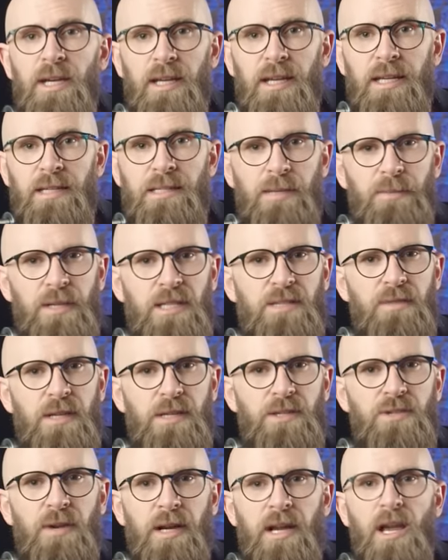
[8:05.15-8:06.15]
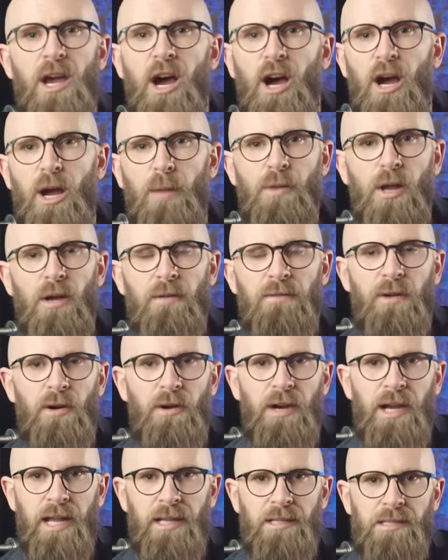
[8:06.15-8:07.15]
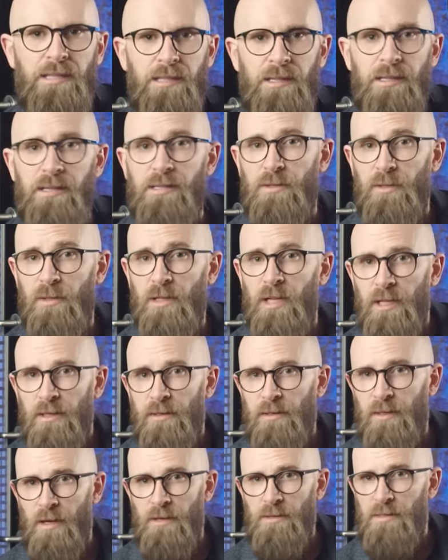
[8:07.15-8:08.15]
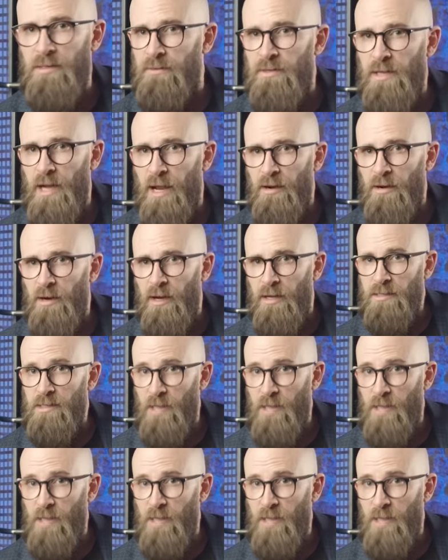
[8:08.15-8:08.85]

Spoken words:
exhibits featuring Homo florentiensis or the ghost of J.R.R.